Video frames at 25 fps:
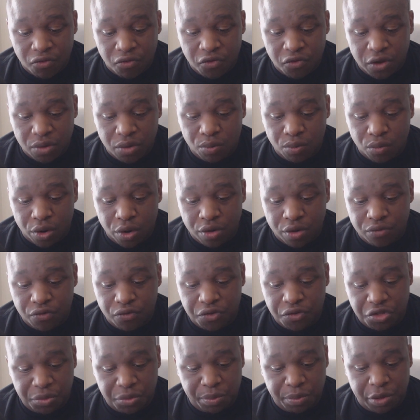if it
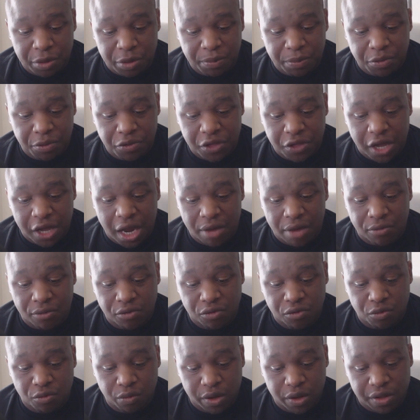weren't for the people that I
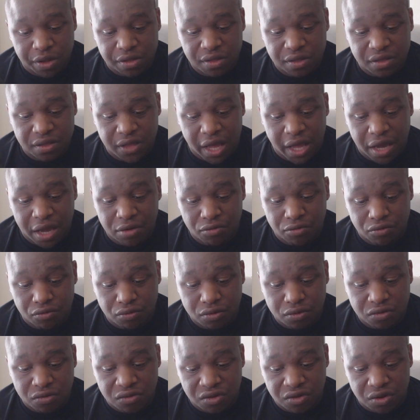was with that
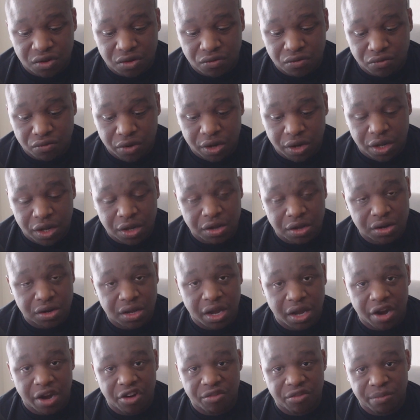took really
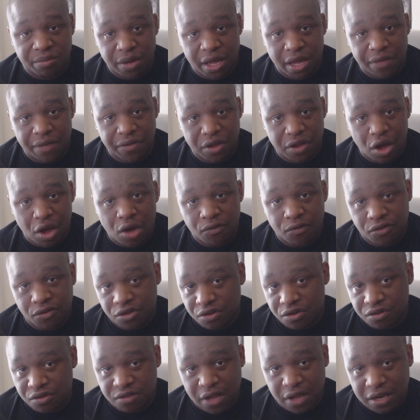good care of me and the
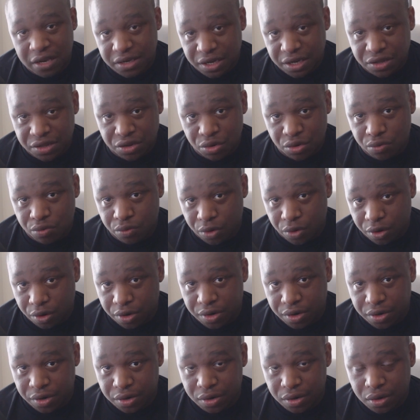officers that did their
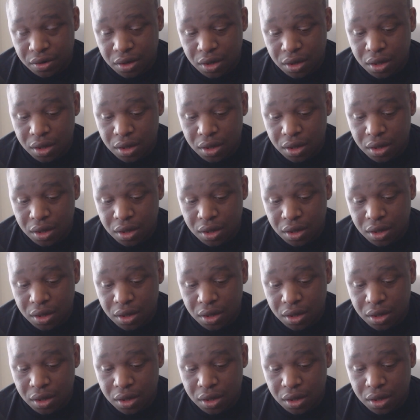work.